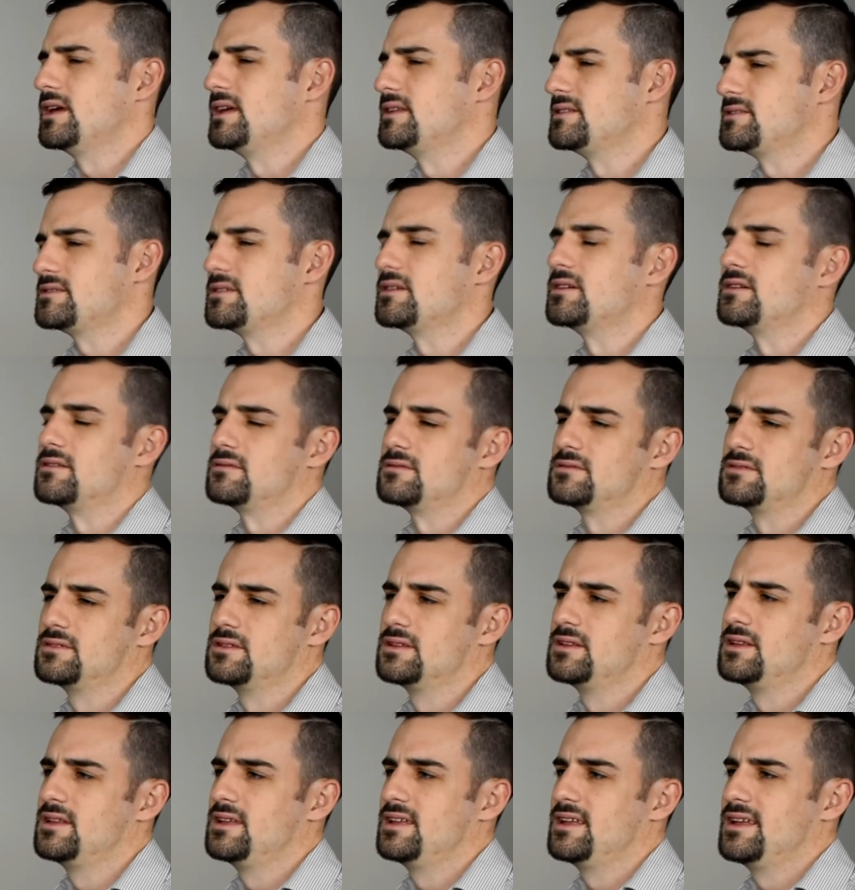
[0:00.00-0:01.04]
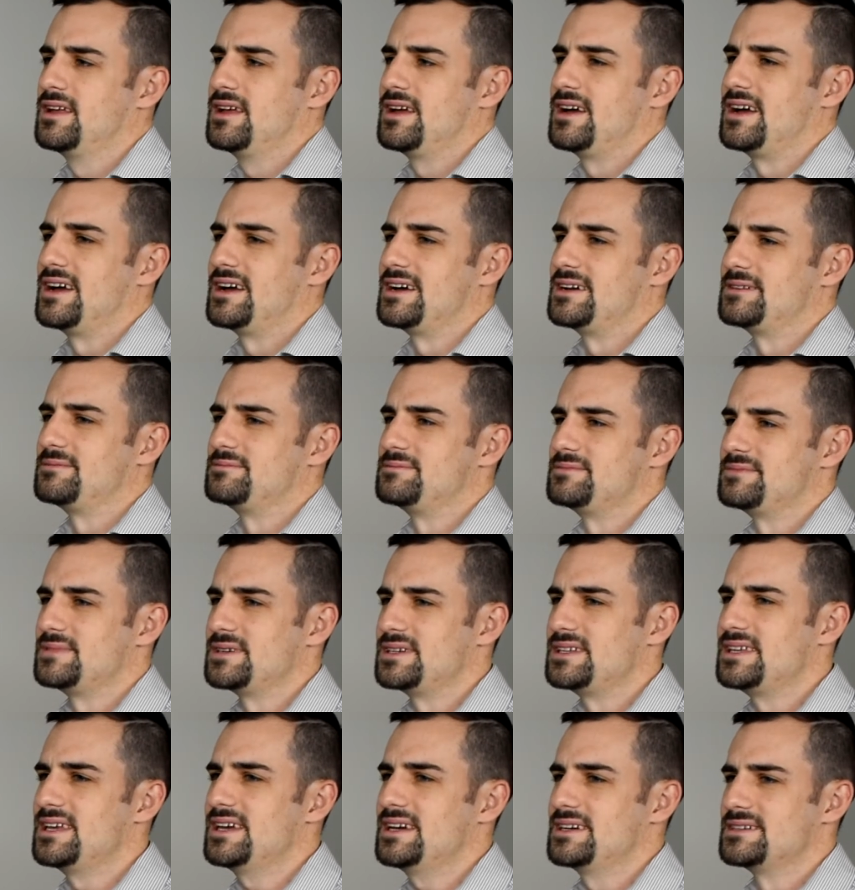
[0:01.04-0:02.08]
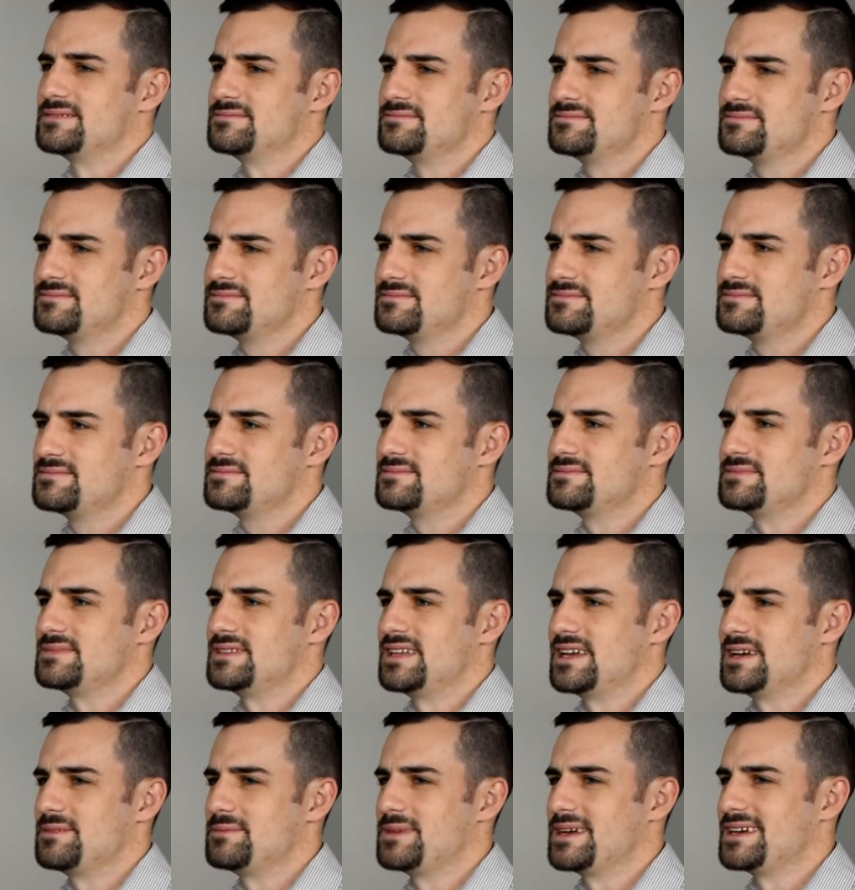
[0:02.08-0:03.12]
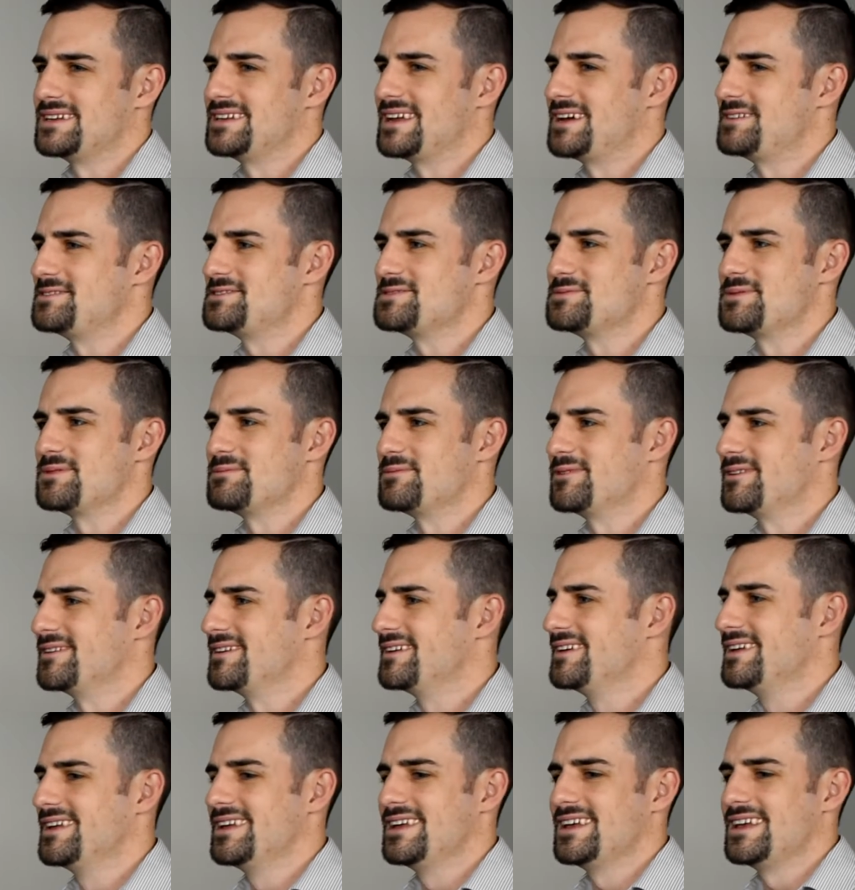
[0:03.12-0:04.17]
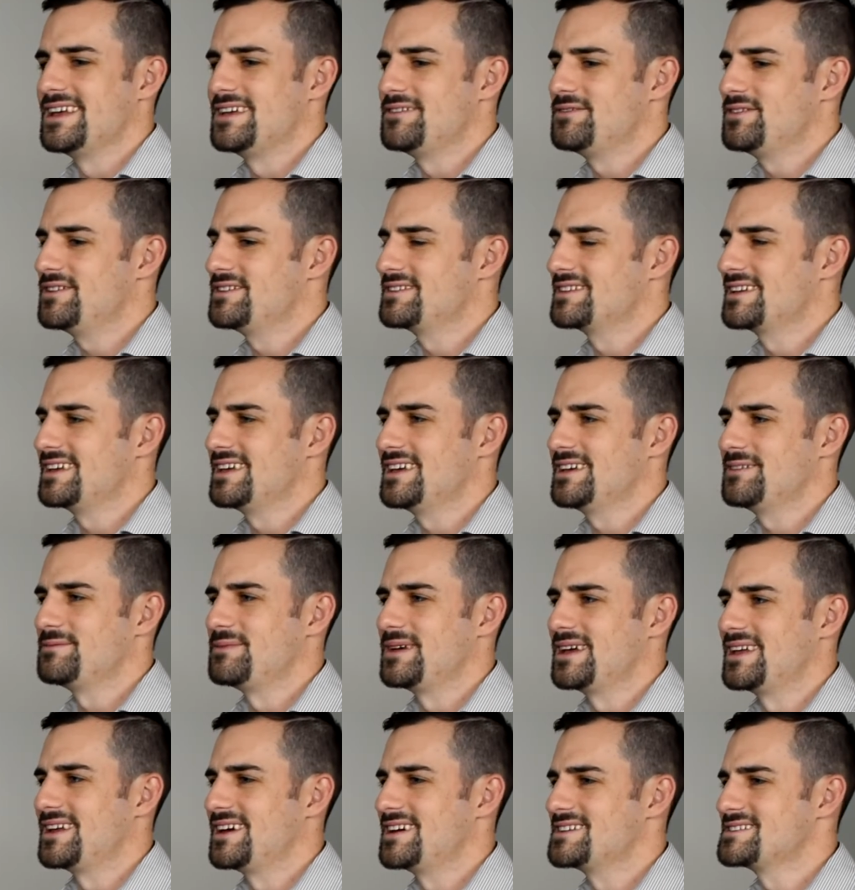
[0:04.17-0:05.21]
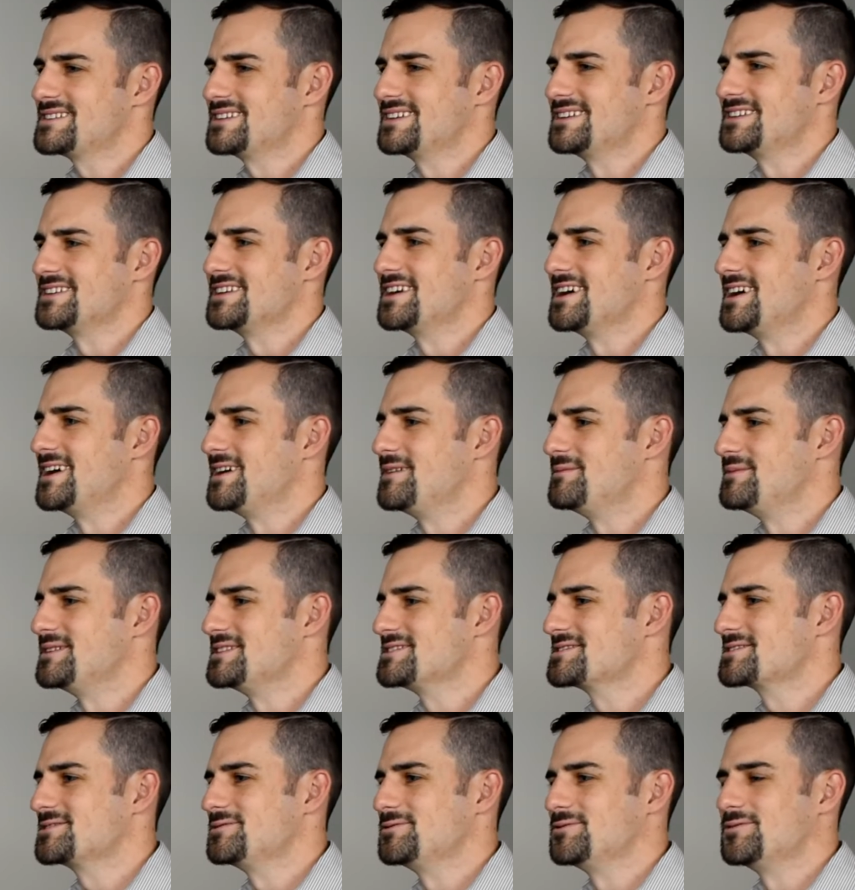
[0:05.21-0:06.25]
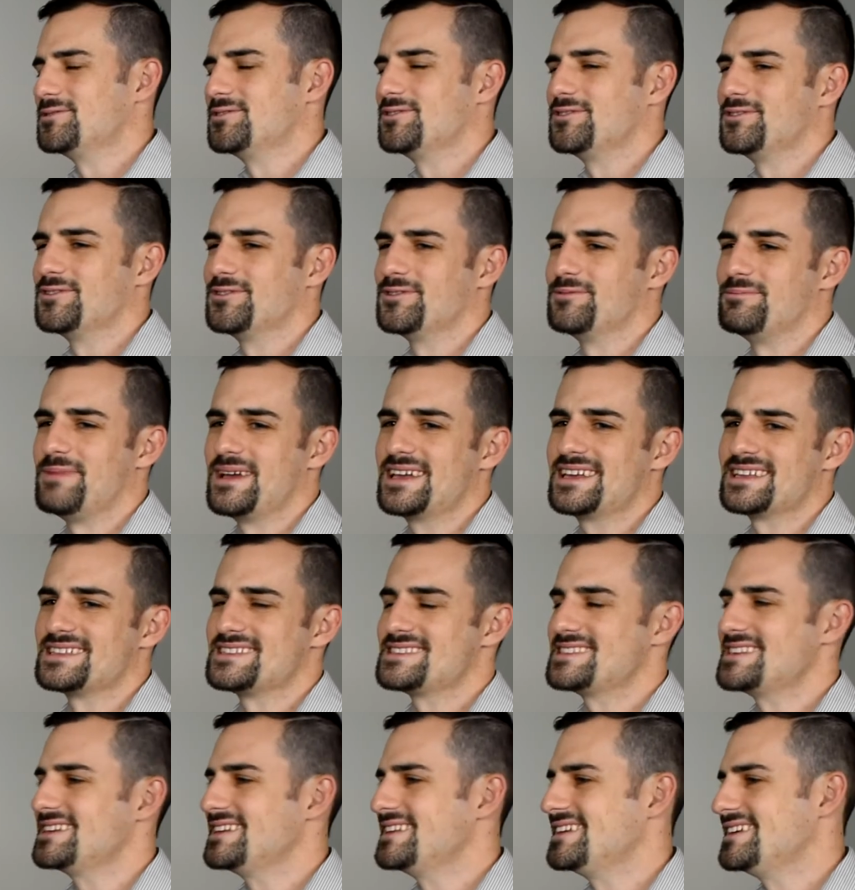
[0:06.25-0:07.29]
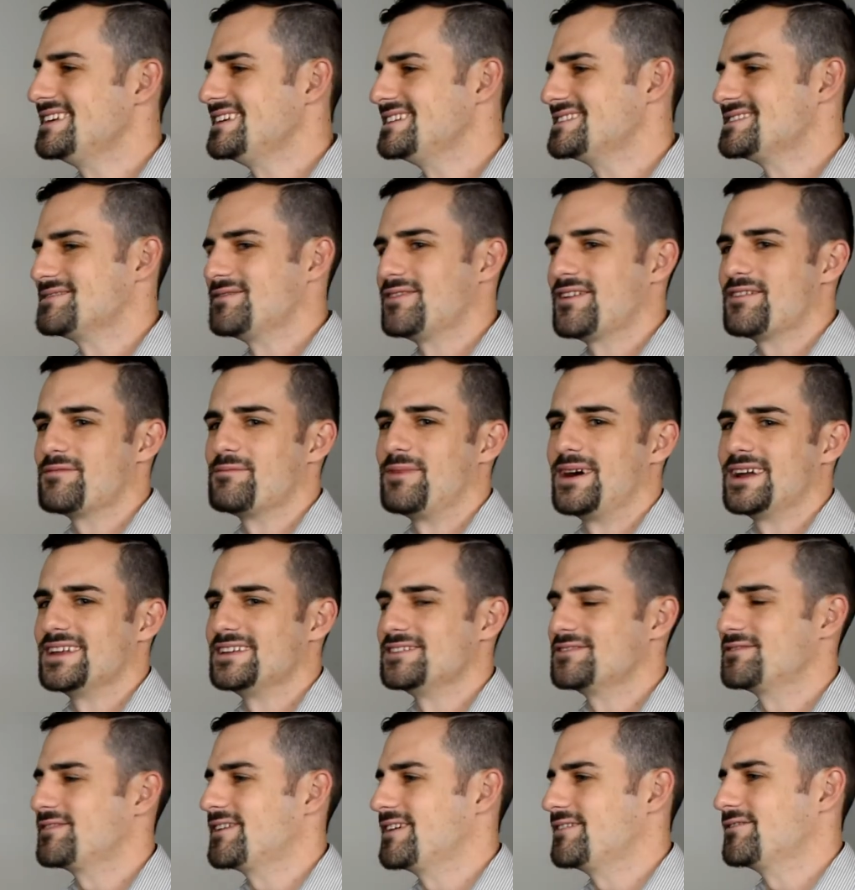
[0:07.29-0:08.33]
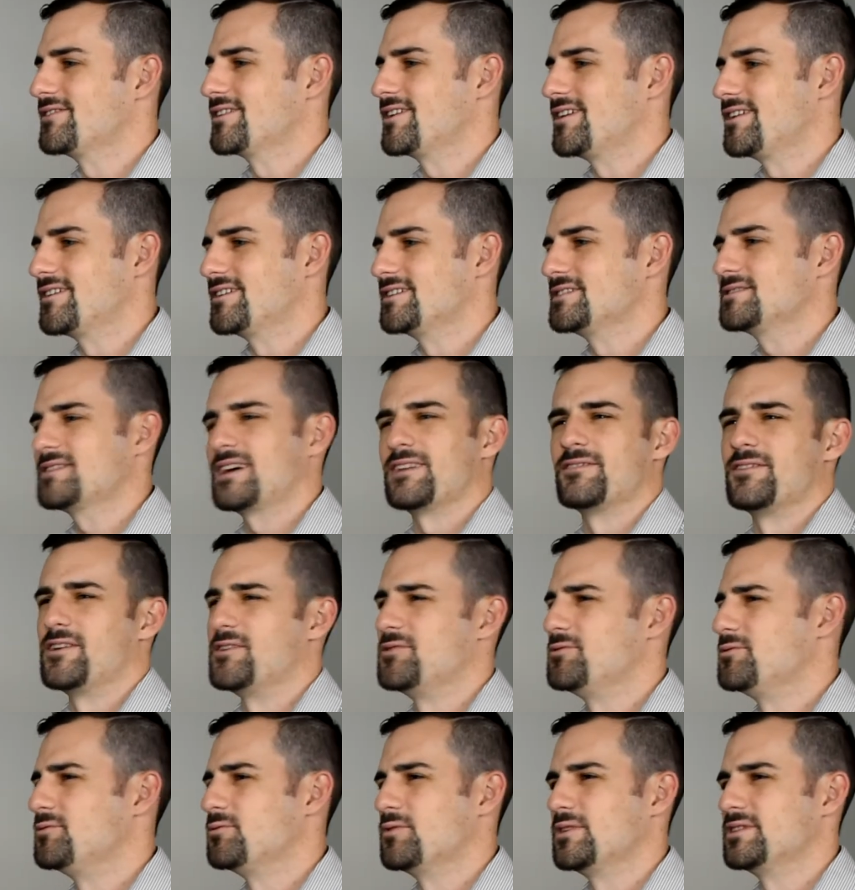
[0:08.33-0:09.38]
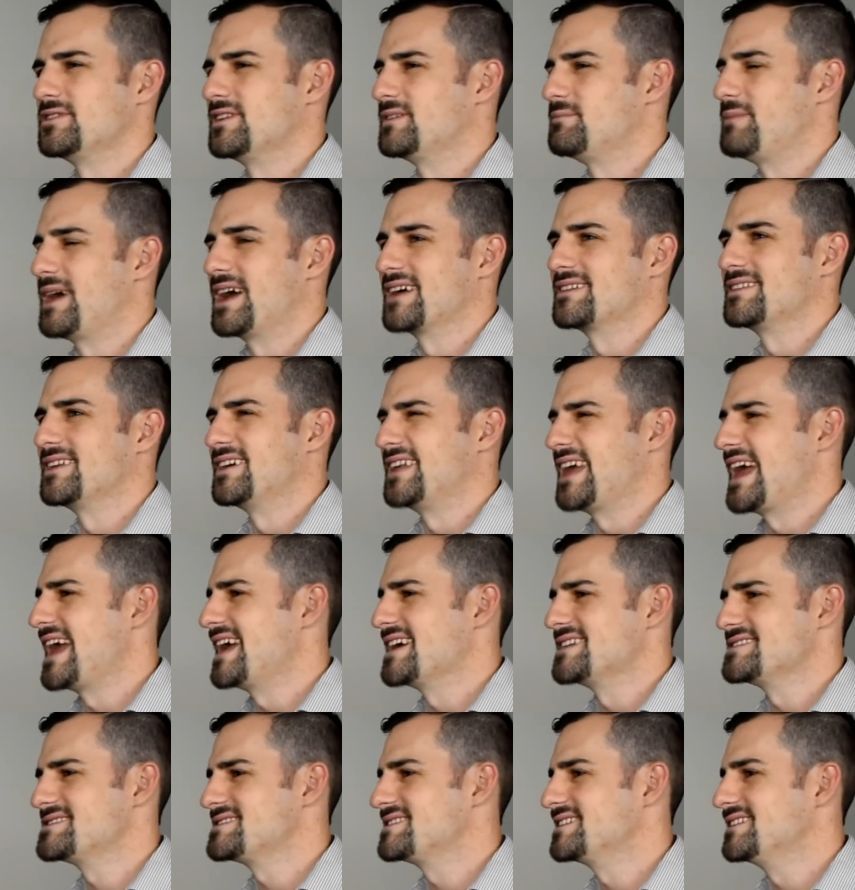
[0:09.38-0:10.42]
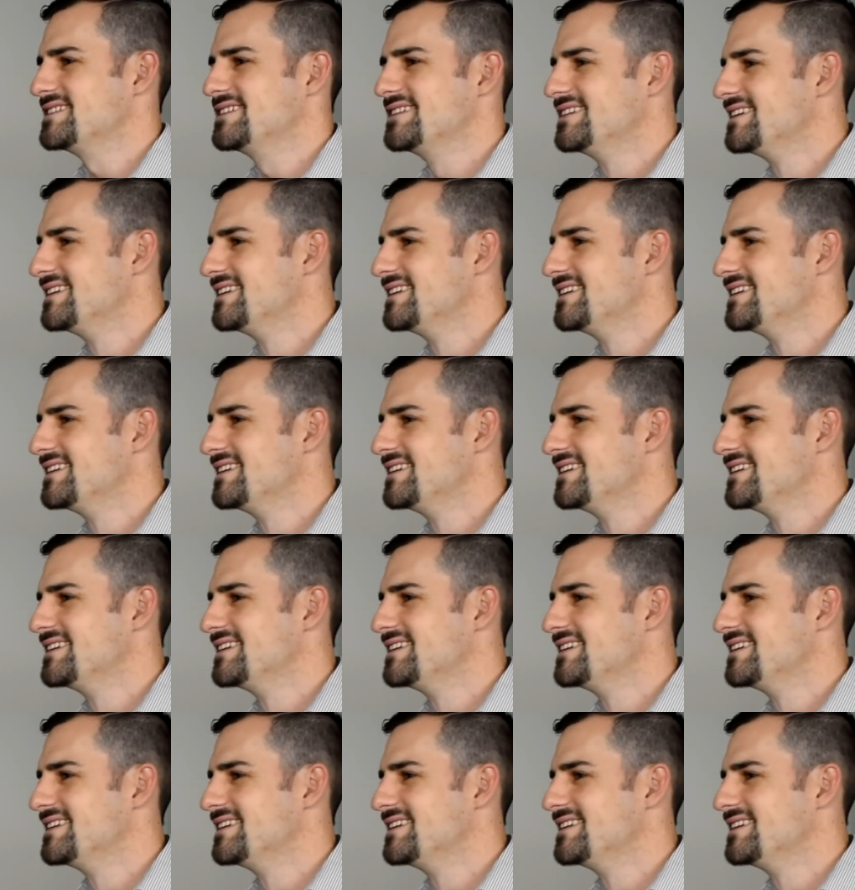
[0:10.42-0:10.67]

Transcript: And so, but yeah, man, I just remember, even as a kid, man, hustling gum at school, making CDs of everybody's favorite artist. I don't know who was it back then. Hanson.